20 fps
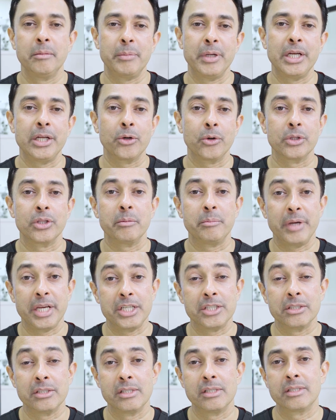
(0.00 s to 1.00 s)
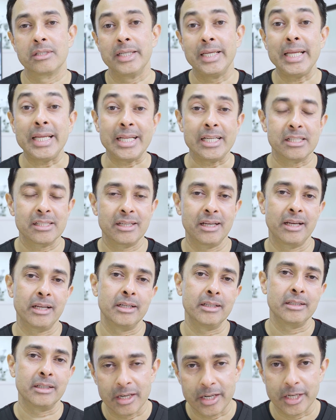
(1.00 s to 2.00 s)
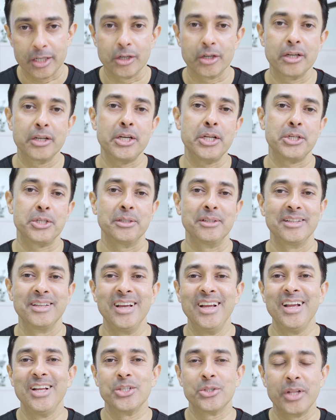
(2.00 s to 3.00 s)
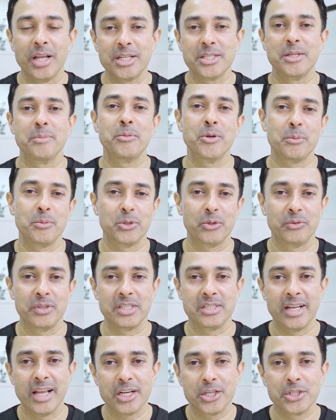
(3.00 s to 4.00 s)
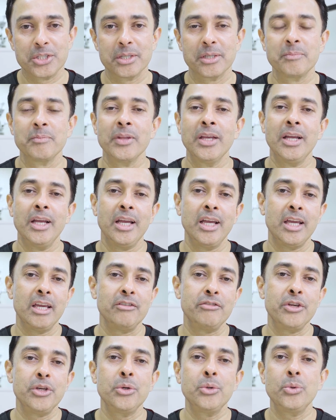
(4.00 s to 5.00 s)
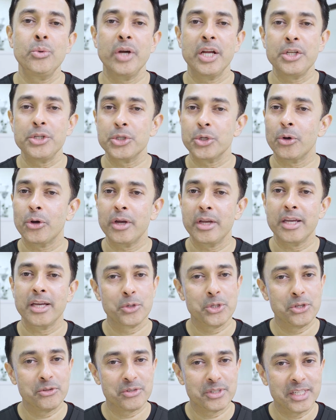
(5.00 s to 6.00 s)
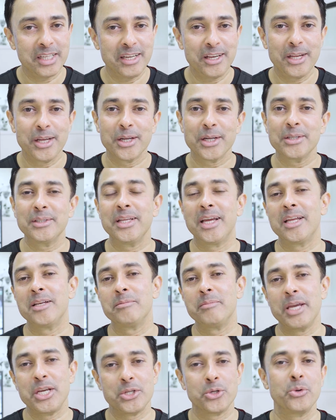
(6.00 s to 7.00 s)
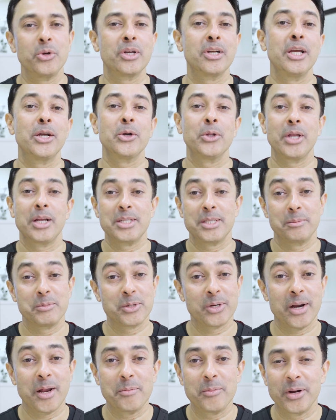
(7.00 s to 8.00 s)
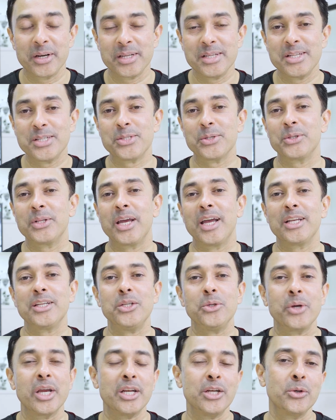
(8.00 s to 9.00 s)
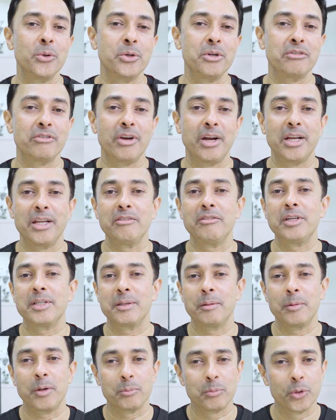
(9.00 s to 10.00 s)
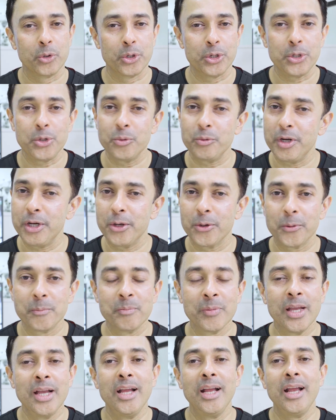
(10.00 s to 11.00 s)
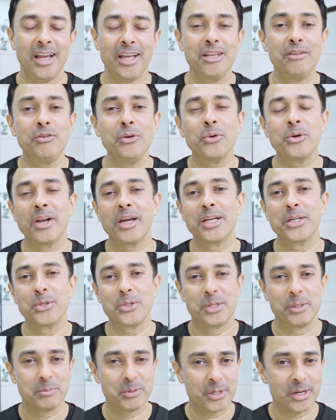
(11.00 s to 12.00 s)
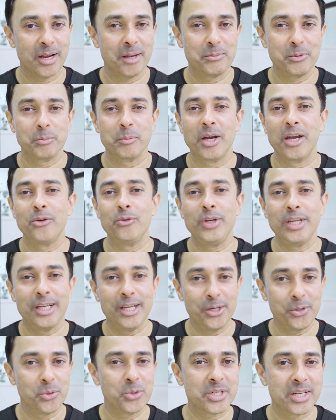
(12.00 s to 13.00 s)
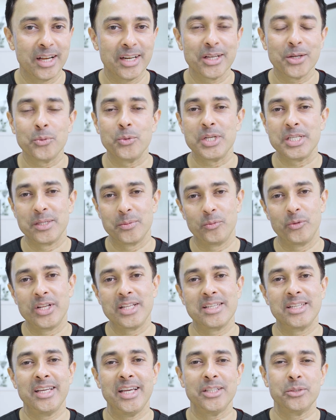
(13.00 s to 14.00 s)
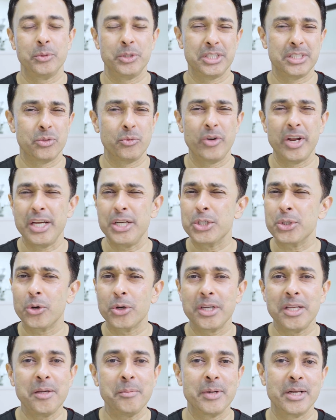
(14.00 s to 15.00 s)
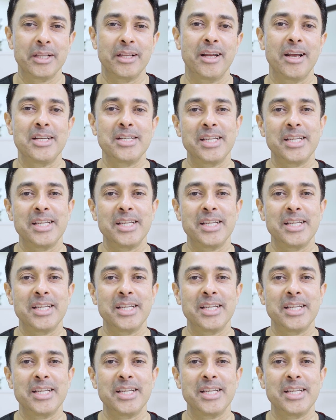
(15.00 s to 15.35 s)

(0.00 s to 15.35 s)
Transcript: depending on the patient's needs and clinical condition. So that's the purpose of this lecture. If you enjoy what you've seen here, then make sure you click on that subscribe button so that you get notified every time I upload a new video. And if you'd like to subscribe to my weekly newsletter, Wisdom Wednesdays, which is a very short email that